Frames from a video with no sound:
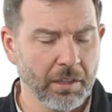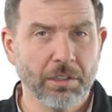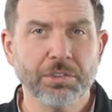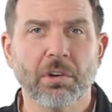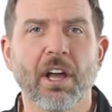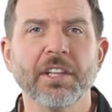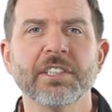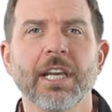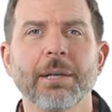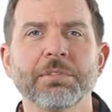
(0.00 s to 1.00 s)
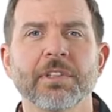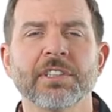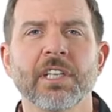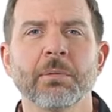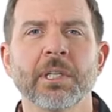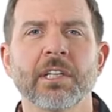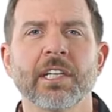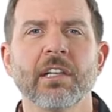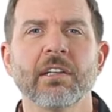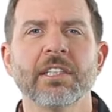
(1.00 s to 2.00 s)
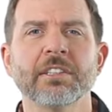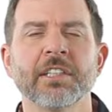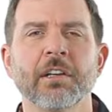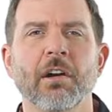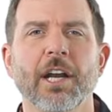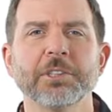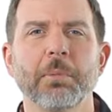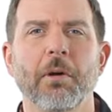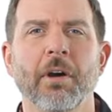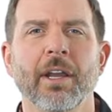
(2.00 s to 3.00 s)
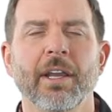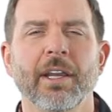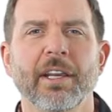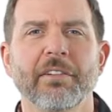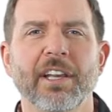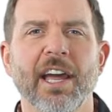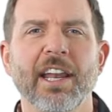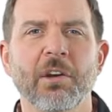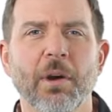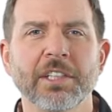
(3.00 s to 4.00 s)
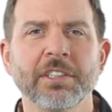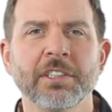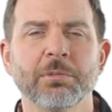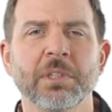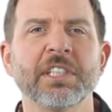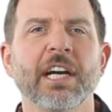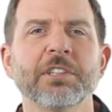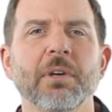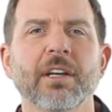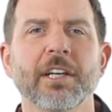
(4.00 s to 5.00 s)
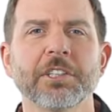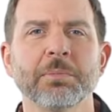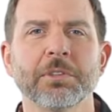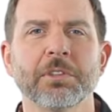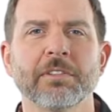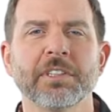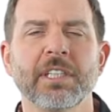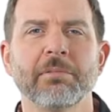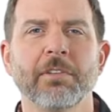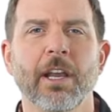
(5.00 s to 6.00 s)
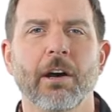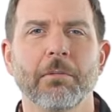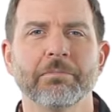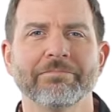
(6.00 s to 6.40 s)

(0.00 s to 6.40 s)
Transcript: Those are all the steps for assembling your Killer Instinct crossbow. If you got any questions, reach out to our customer service team for help.